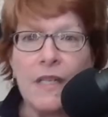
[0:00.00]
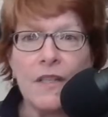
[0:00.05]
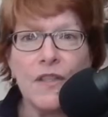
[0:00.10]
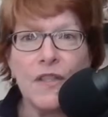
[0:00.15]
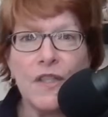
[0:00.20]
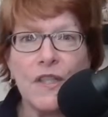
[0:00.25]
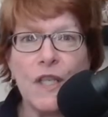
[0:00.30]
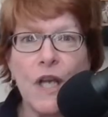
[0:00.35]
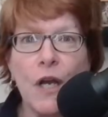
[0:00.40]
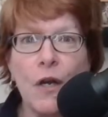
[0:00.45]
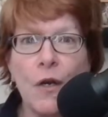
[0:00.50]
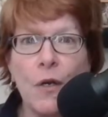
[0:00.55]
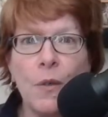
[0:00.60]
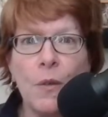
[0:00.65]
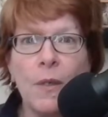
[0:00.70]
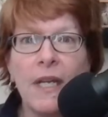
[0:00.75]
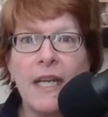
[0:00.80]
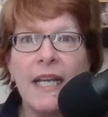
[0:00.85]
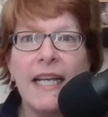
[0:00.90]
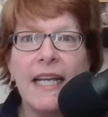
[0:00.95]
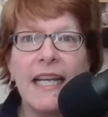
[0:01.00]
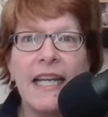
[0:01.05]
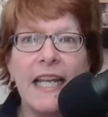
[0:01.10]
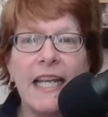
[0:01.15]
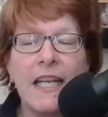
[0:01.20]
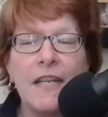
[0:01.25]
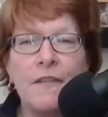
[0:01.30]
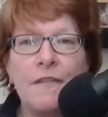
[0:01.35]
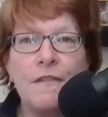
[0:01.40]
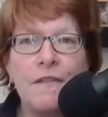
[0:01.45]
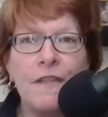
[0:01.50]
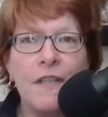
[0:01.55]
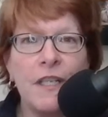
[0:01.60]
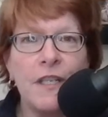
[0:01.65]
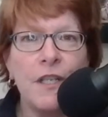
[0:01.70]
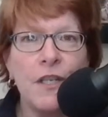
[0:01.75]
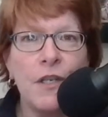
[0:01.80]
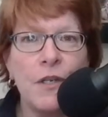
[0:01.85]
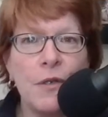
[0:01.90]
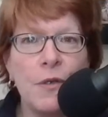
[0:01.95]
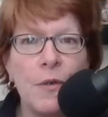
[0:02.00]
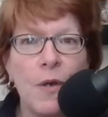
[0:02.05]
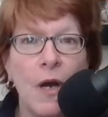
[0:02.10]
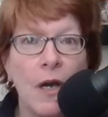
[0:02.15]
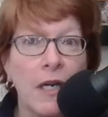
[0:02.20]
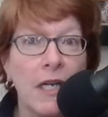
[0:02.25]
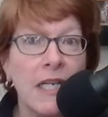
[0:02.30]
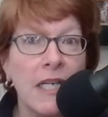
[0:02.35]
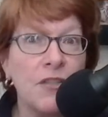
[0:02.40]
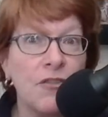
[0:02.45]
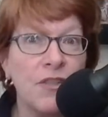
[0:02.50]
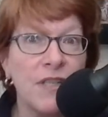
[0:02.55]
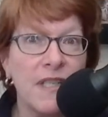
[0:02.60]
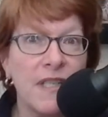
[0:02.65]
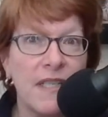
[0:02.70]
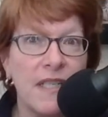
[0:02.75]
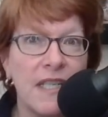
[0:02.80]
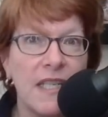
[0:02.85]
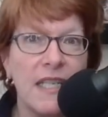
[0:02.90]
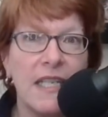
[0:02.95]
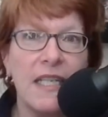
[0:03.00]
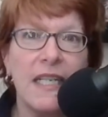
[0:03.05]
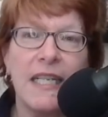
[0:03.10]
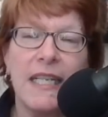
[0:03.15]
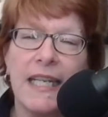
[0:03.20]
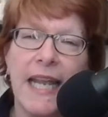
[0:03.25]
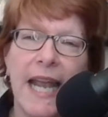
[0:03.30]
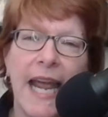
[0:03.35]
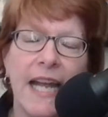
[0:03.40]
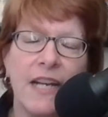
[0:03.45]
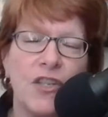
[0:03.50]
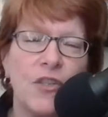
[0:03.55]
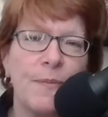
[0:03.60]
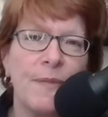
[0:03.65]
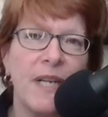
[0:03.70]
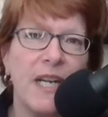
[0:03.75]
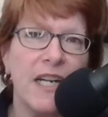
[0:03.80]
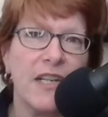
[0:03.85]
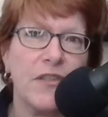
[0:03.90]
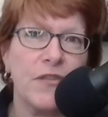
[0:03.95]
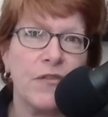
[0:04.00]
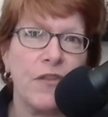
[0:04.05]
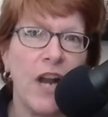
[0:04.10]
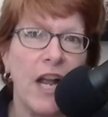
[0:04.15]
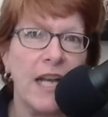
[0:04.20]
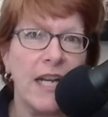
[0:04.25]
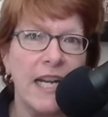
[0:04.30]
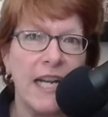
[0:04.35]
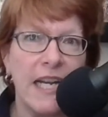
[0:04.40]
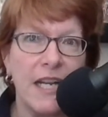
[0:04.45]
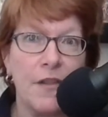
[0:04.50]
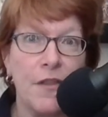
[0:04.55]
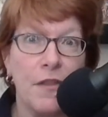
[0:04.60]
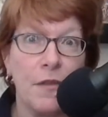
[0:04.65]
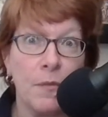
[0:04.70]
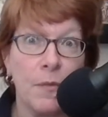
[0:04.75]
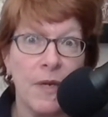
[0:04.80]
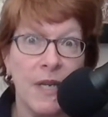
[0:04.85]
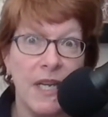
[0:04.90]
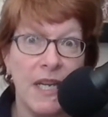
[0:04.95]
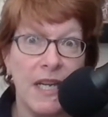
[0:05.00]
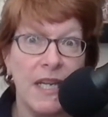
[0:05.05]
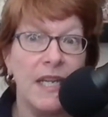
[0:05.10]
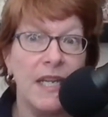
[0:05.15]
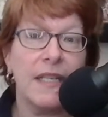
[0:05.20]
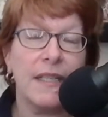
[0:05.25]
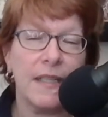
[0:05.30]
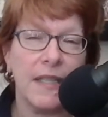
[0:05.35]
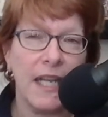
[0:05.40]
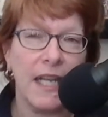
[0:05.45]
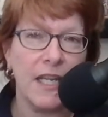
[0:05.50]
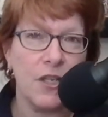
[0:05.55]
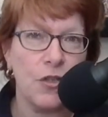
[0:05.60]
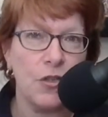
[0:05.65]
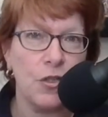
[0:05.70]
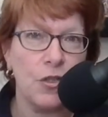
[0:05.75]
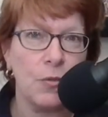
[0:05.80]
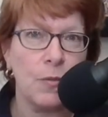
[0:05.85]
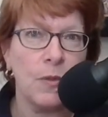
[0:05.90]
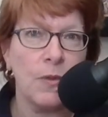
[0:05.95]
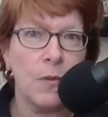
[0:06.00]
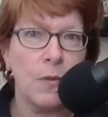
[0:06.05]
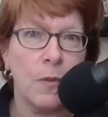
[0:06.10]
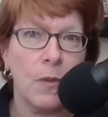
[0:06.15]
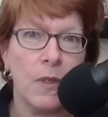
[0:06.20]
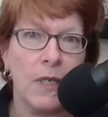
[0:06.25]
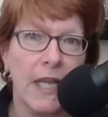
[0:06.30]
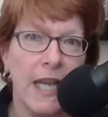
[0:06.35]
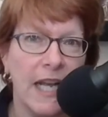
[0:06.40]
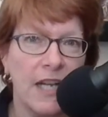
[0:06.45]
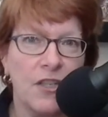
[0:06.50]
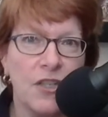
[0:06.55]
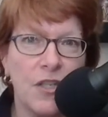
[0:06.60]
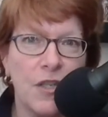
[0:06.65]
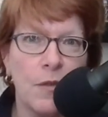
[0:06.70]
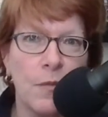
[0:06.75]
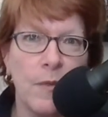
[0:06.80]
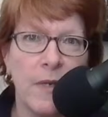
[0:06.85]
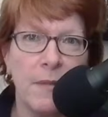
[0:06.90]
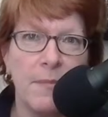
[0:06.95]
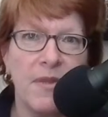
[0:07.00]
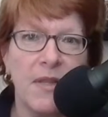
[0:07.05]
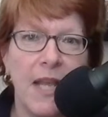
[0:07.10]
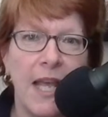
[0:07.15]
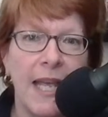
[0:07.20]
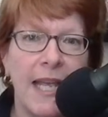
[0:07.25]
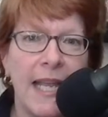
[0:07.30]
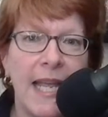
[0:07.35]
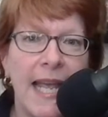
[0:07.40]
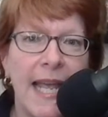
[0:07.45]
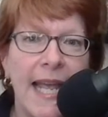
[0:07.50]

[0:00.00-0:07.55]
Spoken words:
So if you are interested, catch me next Friday at 3, like usual, or catch the replay